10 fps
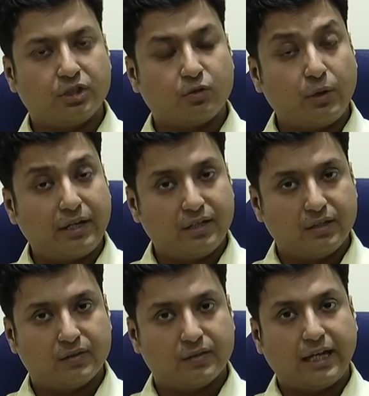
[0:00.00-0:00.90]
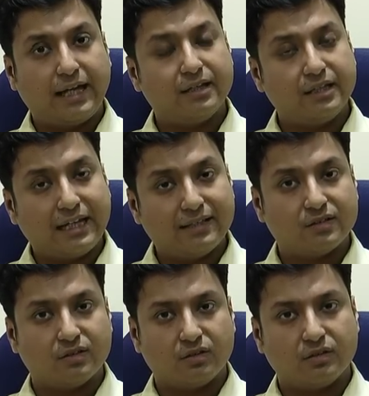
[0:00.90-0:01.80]
queries and the
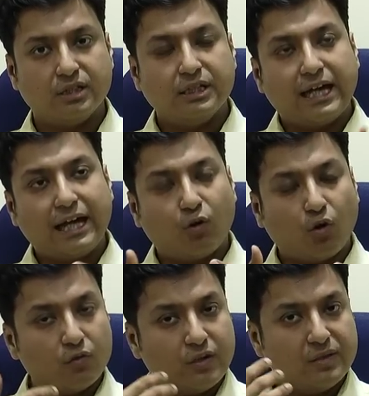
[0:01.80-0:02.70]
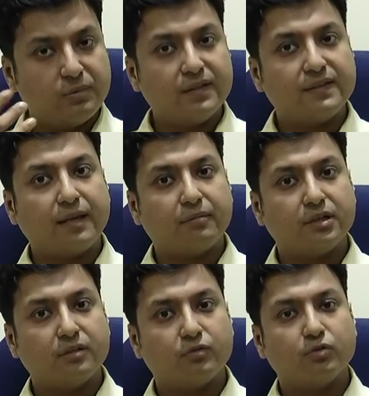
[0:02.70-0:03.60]
answers, and always be
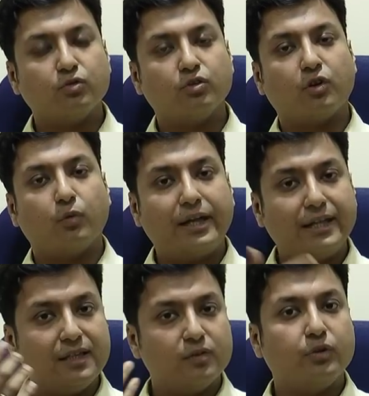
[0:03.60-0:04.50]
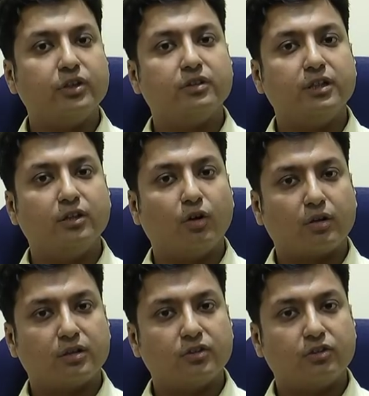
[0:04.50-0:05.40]
receptive to the queries which the
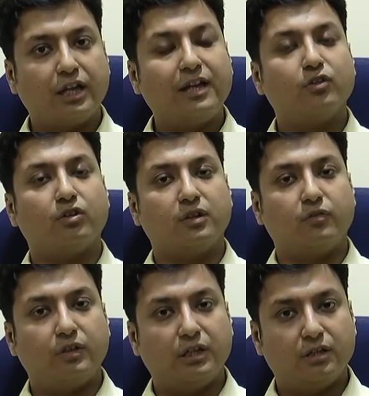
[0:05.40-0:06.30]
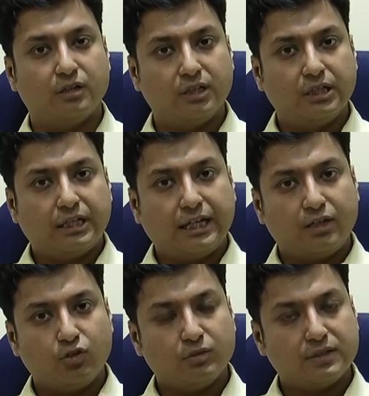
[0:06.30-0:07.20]
doctors raise on the field.
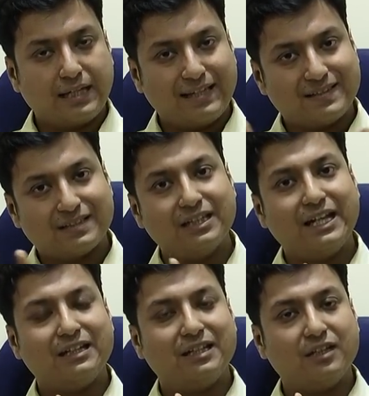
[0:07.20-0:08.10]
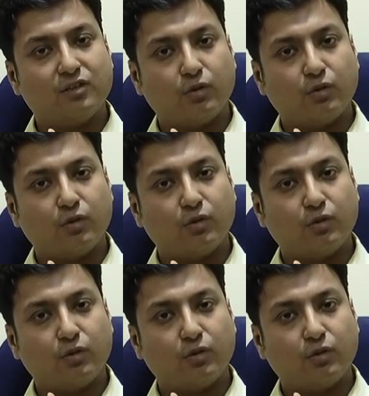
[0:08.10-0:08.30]
And you must escalate these